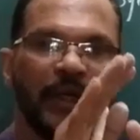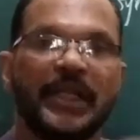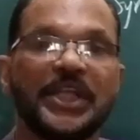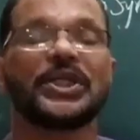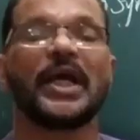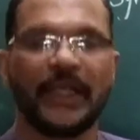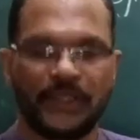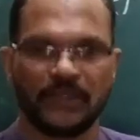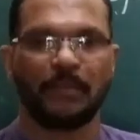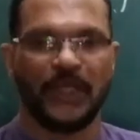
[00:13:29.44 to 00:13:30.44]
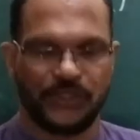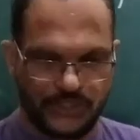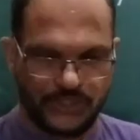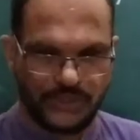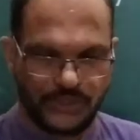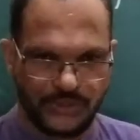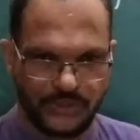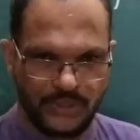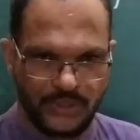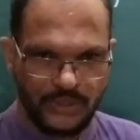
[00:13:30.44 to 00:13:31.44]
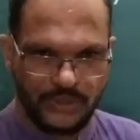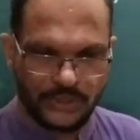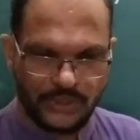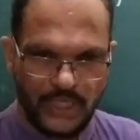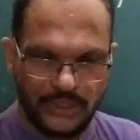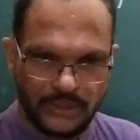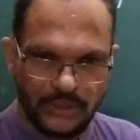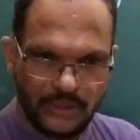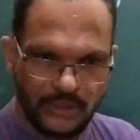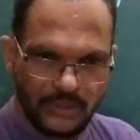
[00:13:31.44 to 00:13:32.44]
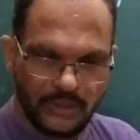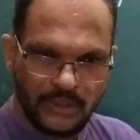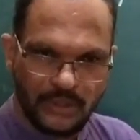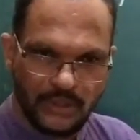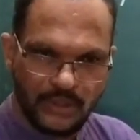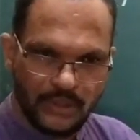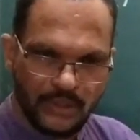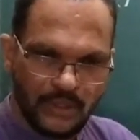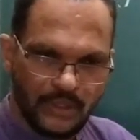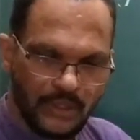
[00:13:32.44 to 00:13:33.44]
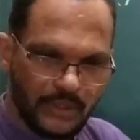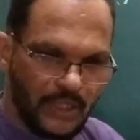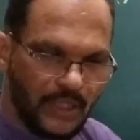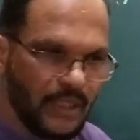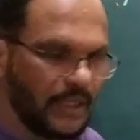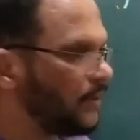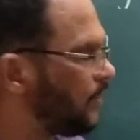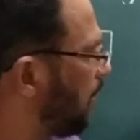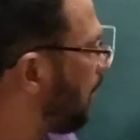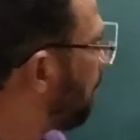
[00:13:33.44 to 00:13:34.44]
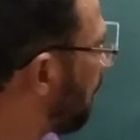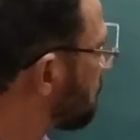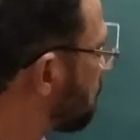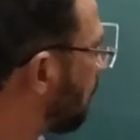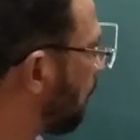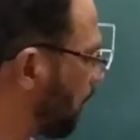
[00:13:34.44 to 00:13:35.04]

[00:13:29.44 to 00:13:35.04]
disconnect the bench, just like what is called